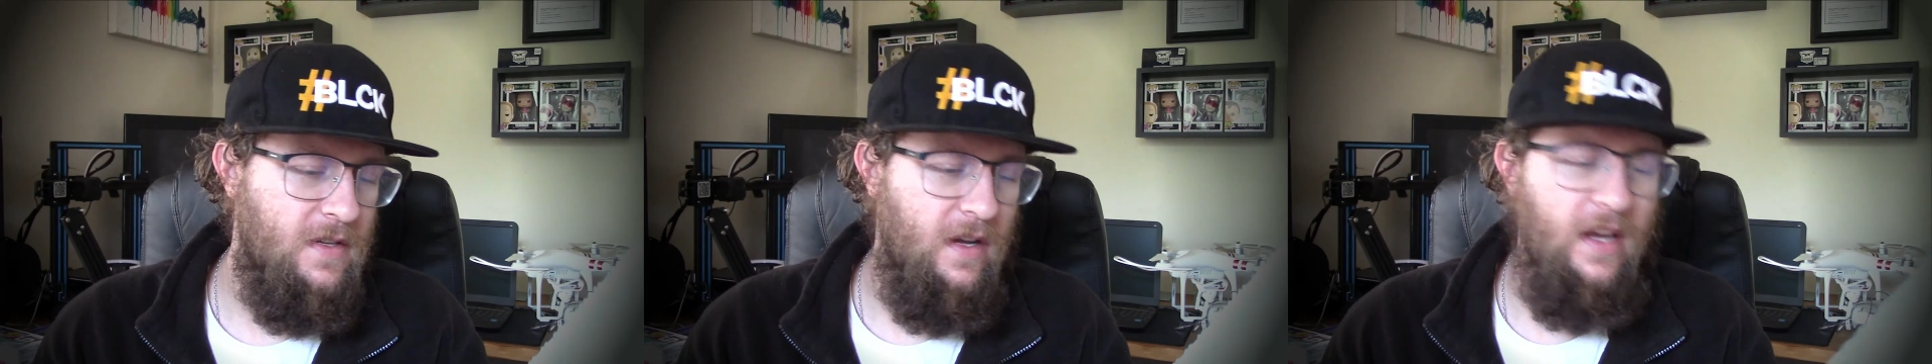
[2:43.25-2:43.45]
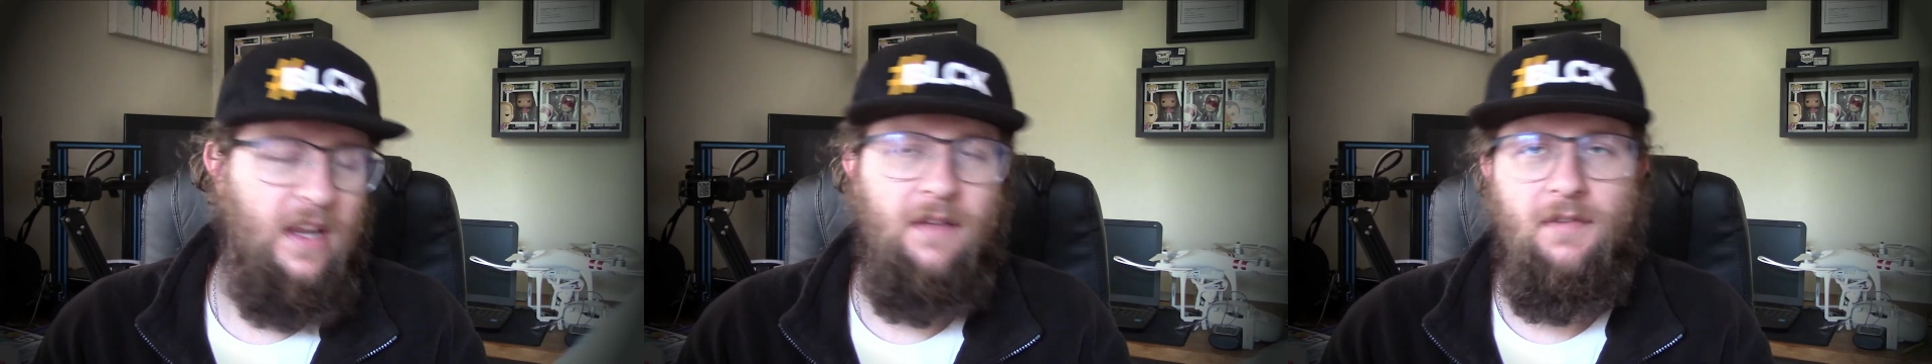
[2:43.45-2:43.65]

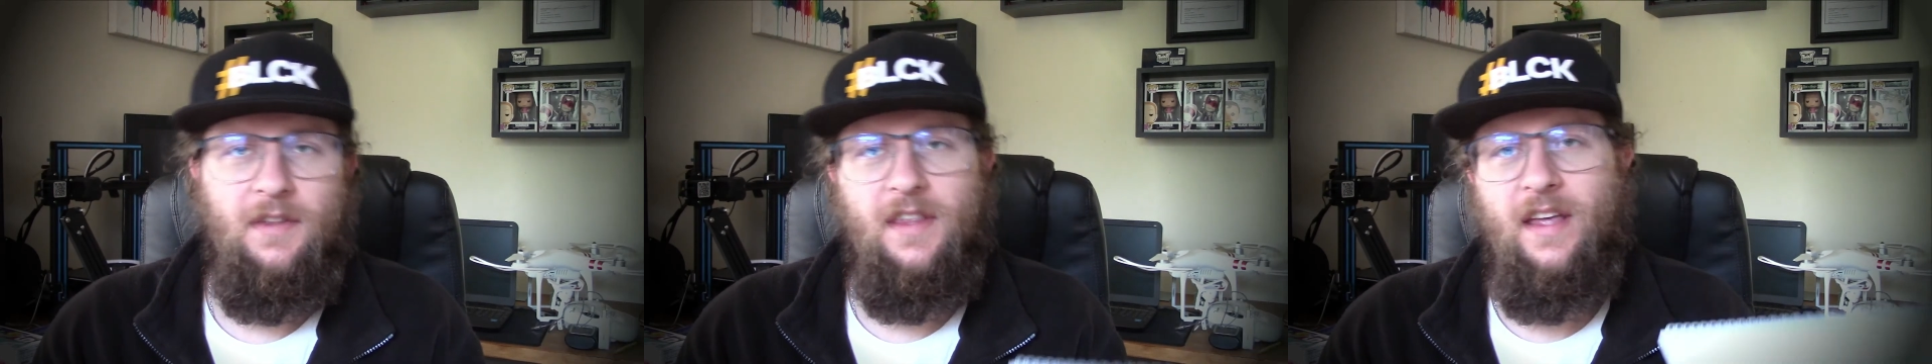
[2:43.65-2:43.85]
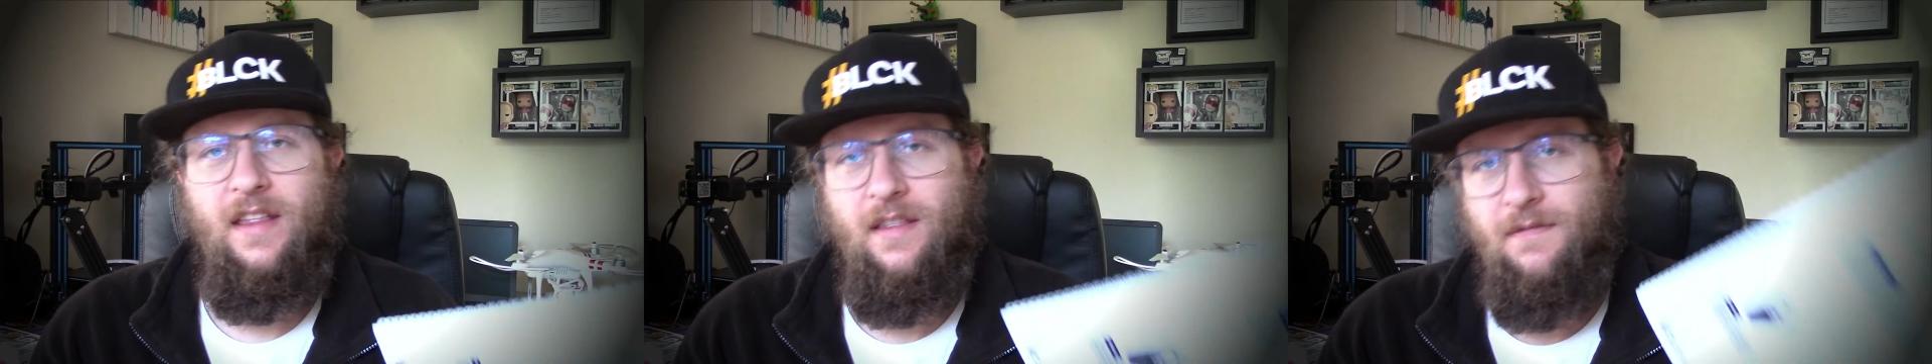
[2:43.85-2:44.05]
And even
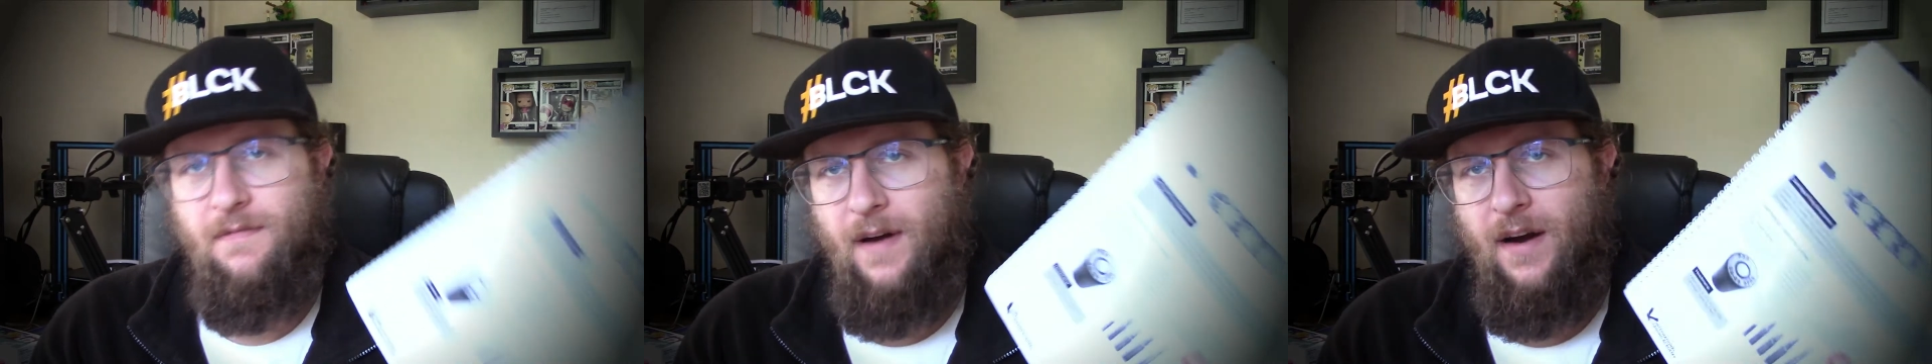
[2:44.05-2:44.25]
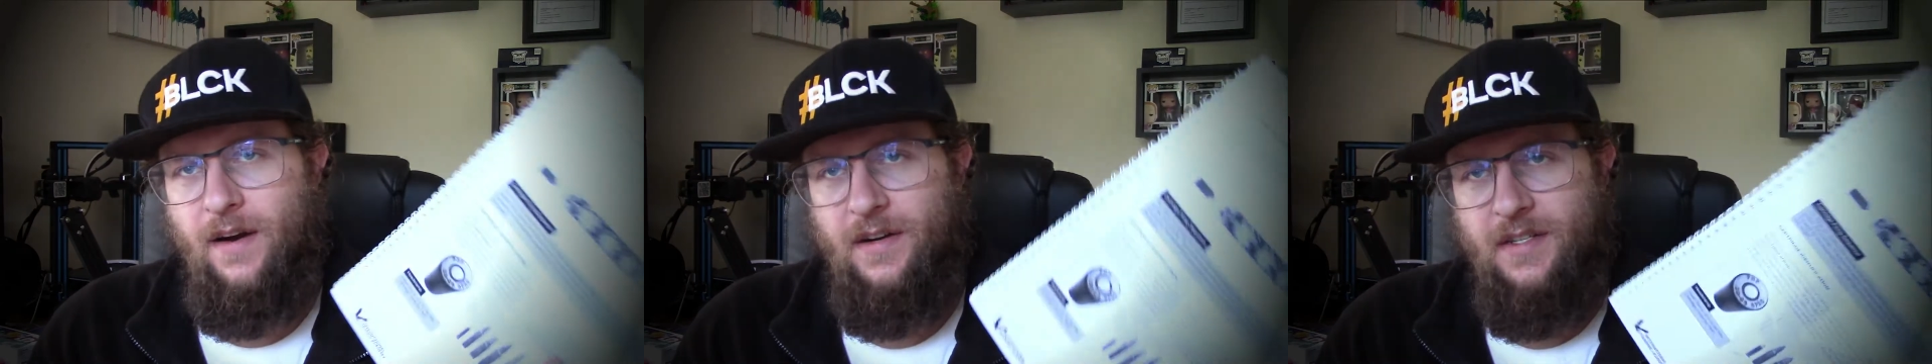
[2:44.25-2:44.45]
then, the
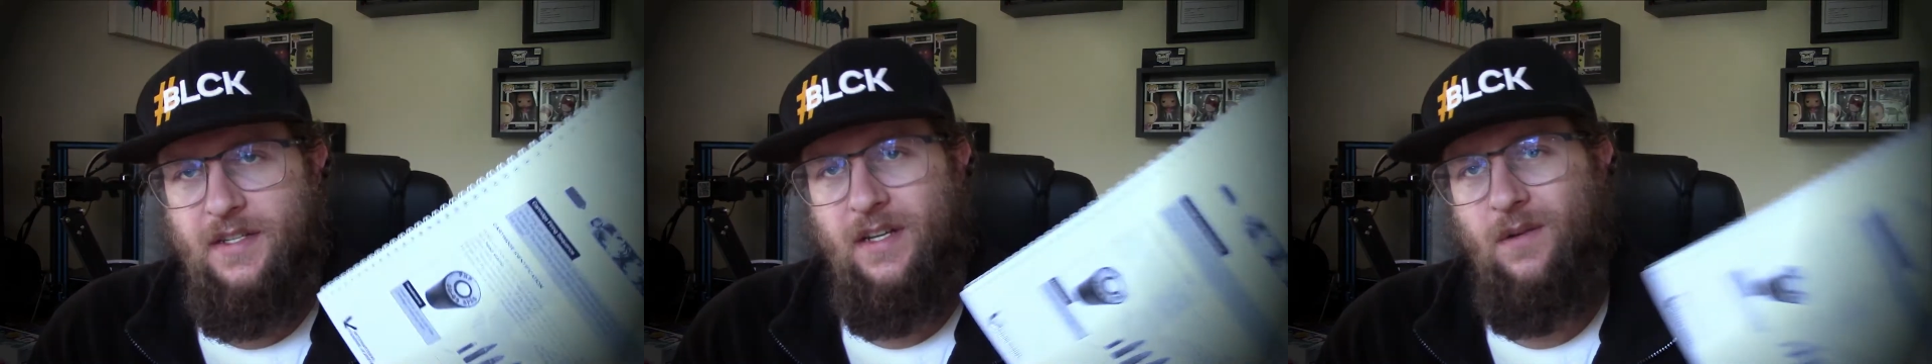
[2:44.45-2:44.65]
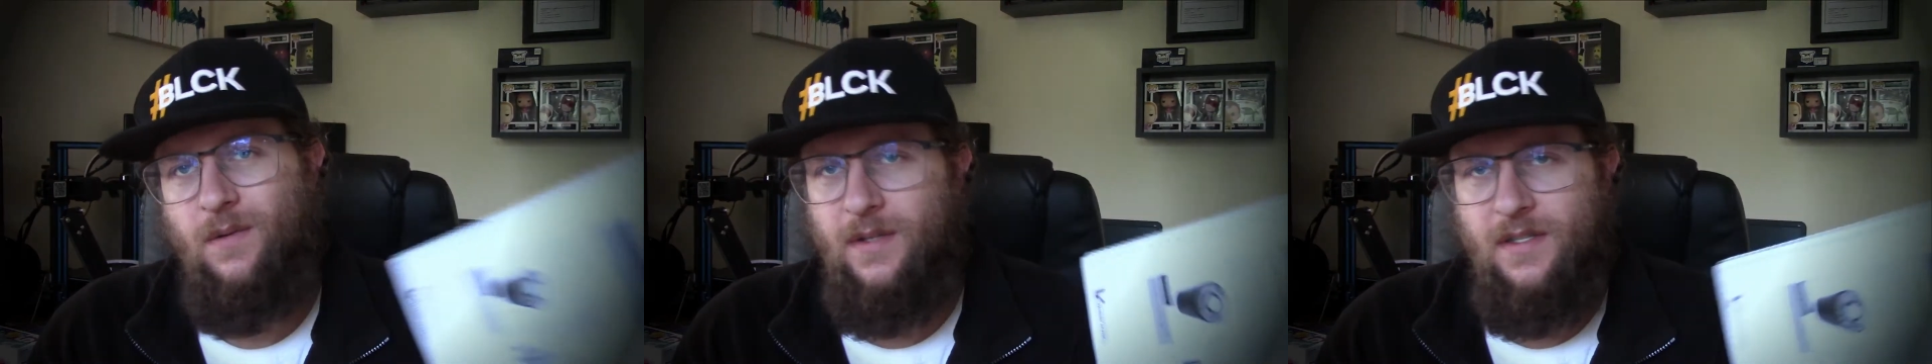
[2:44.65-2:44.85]
firing
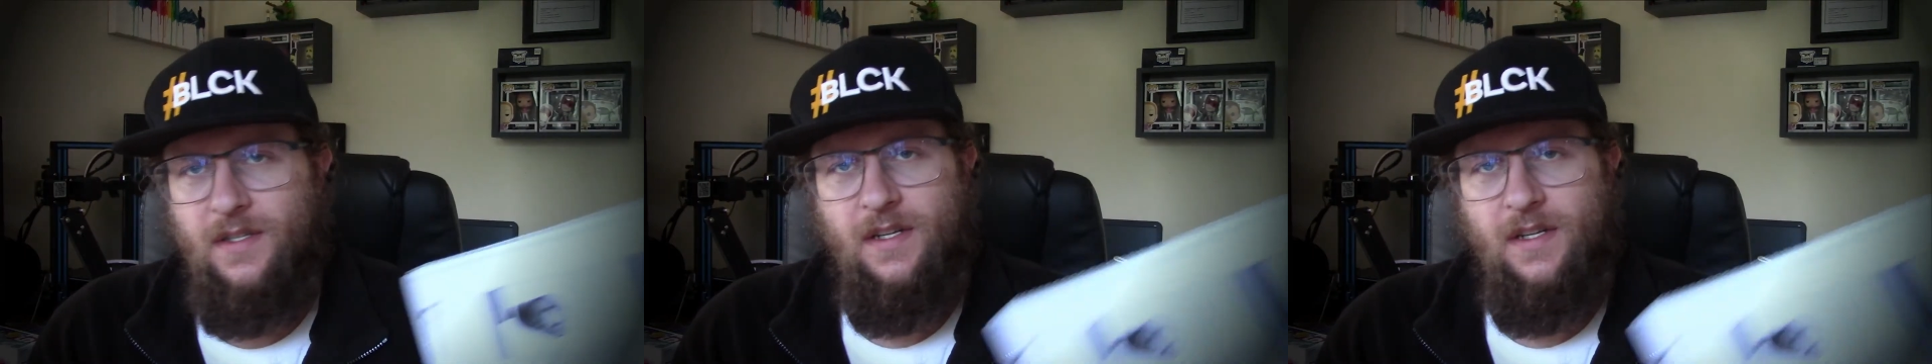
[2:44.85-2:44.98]
sequence